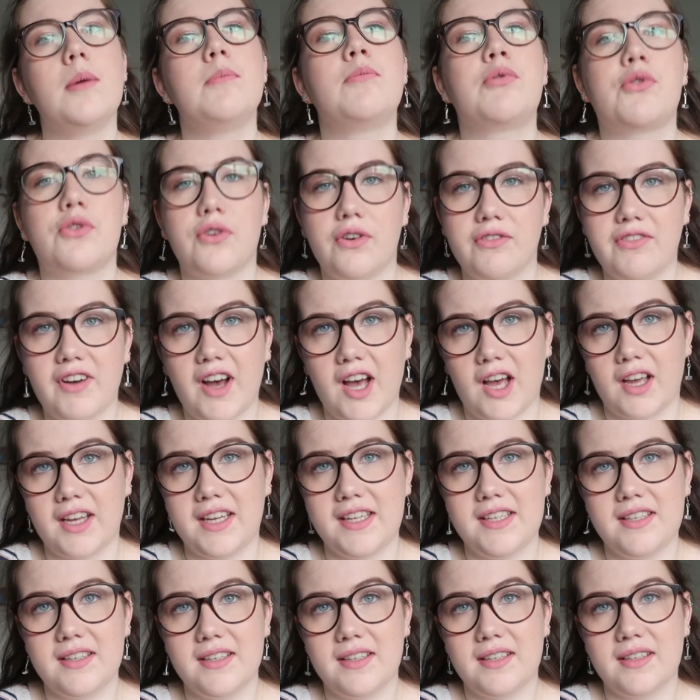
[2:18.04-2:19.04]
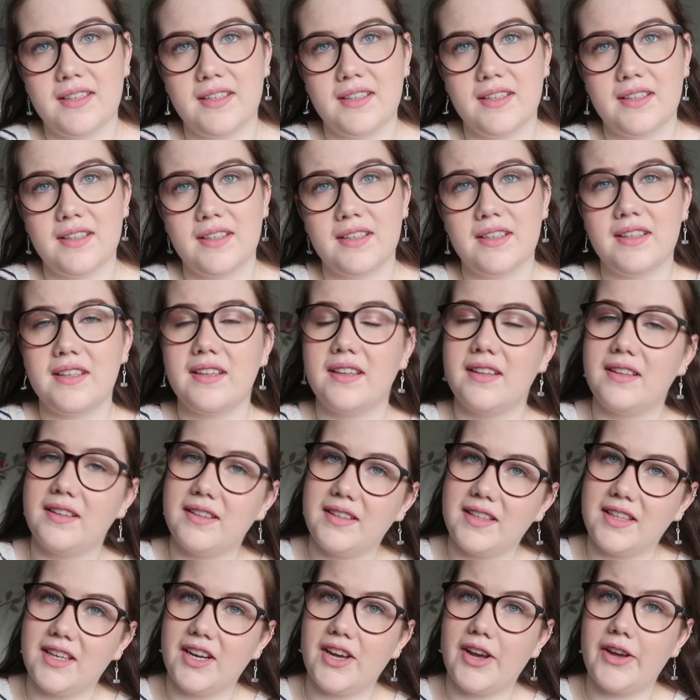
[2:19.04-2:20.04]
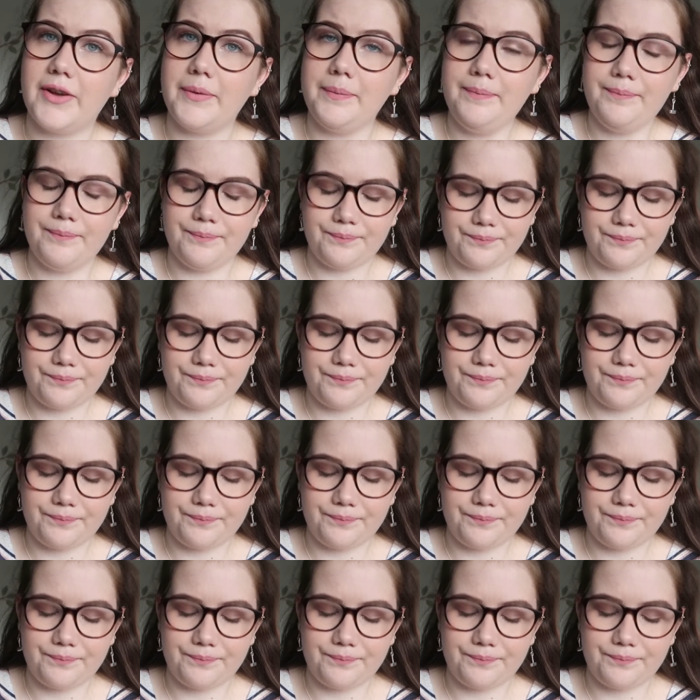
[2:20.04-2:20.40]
provide, you know?